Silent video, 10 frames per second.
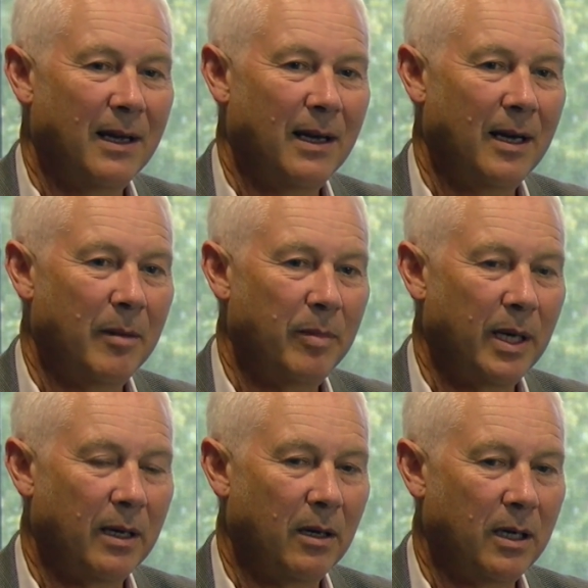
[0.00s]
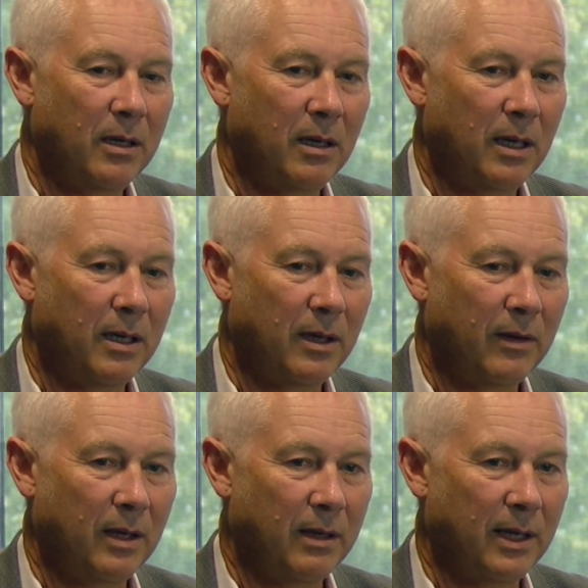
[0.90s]
But I don't
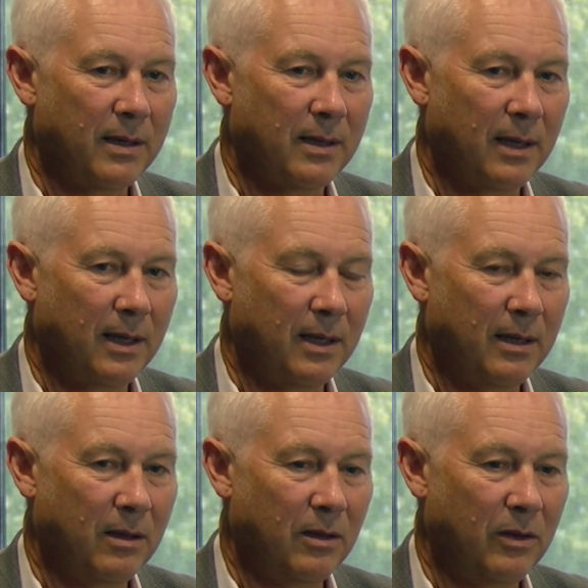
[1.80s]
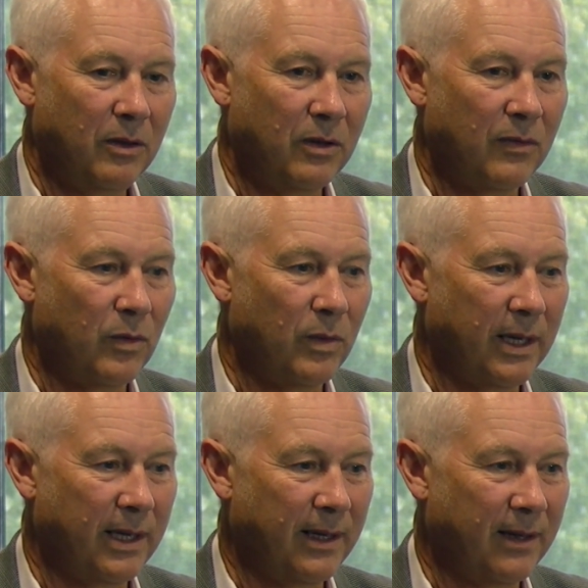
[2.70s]
think that's a useful
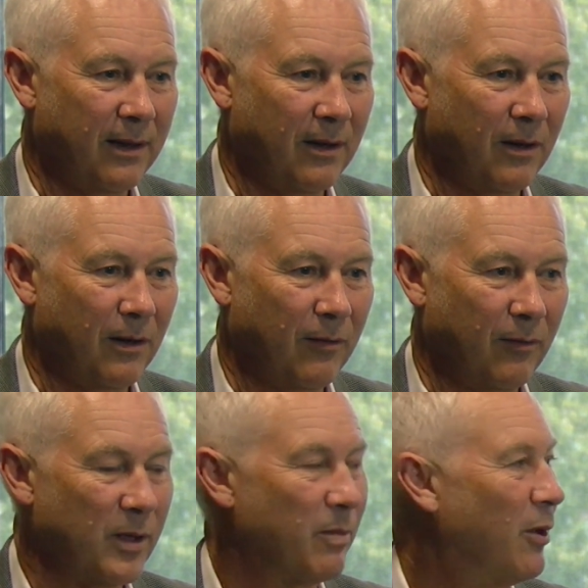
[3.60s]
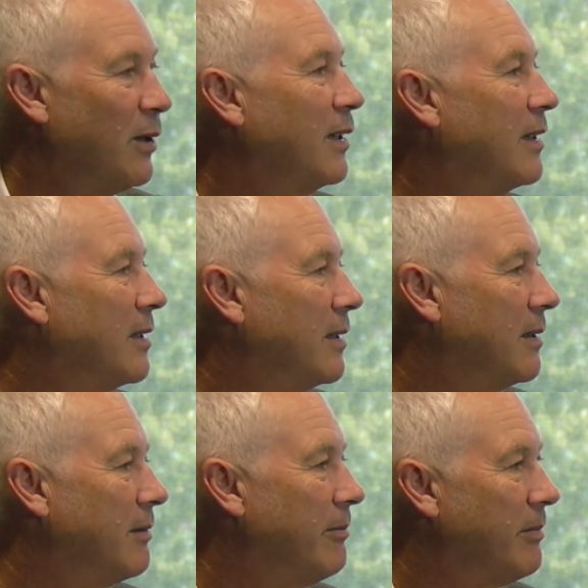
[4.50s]
way of responding
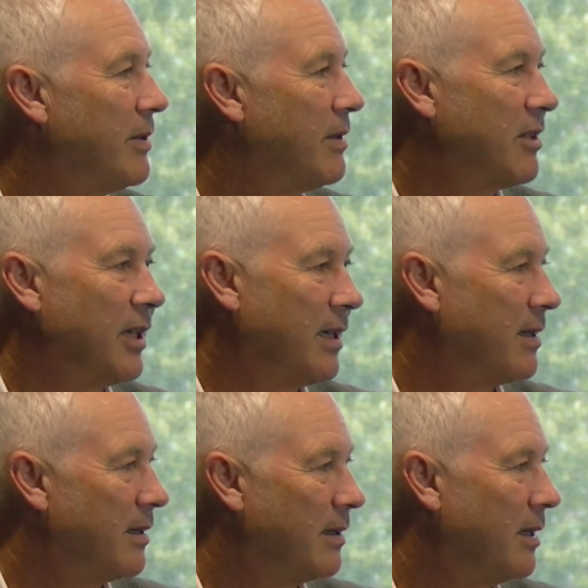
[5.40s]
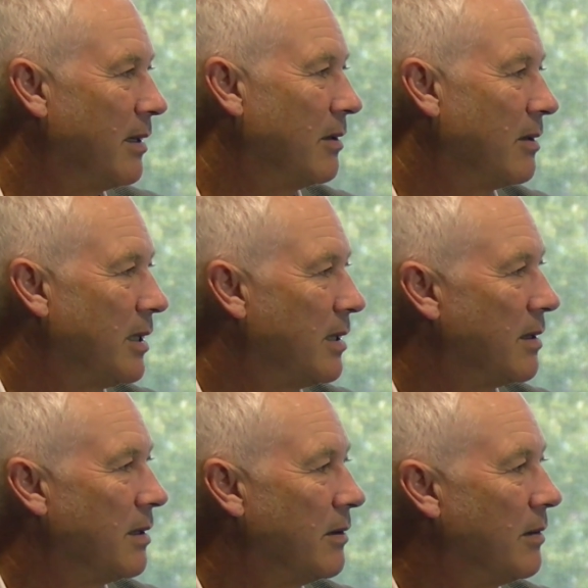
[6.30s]
to changes in technology and
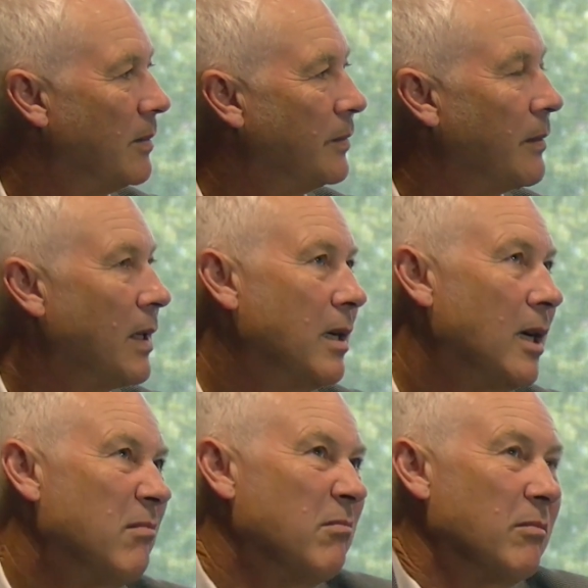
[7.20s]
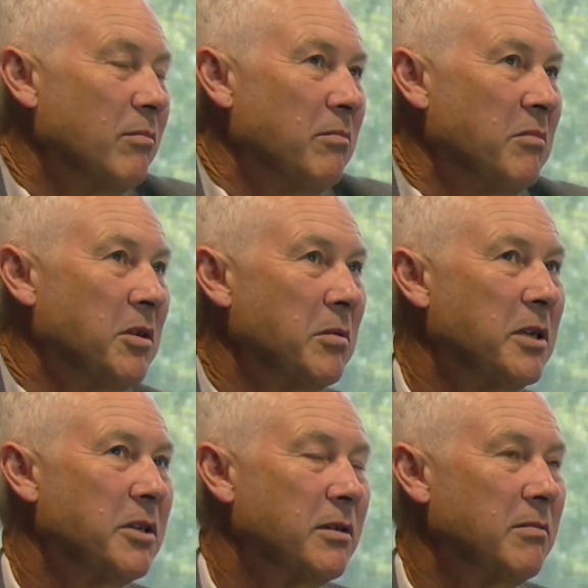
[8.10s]
so on. And
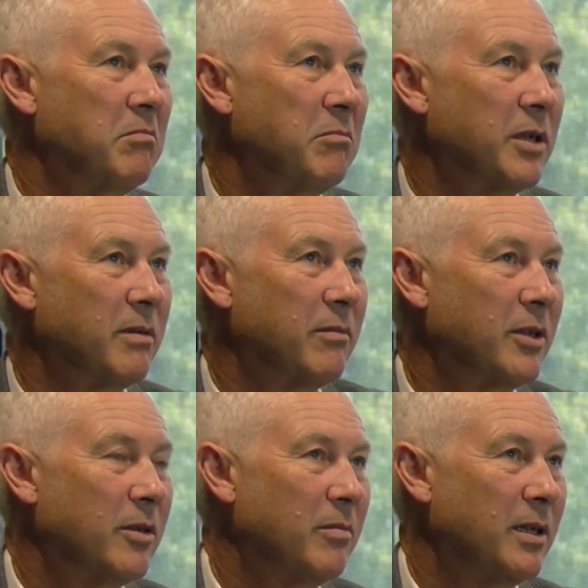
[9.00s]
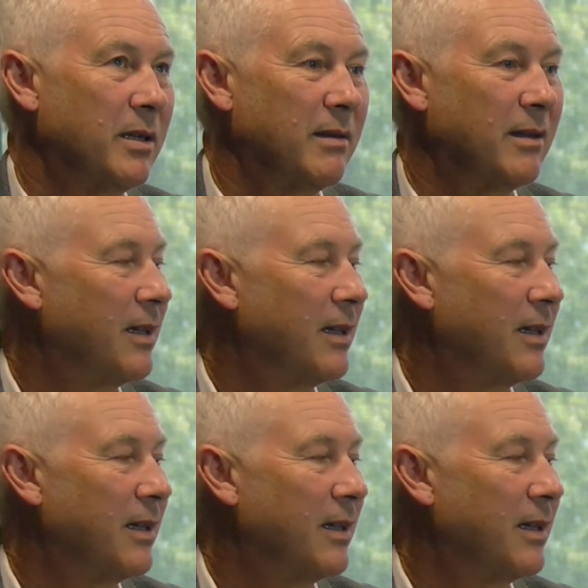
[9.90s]
we should be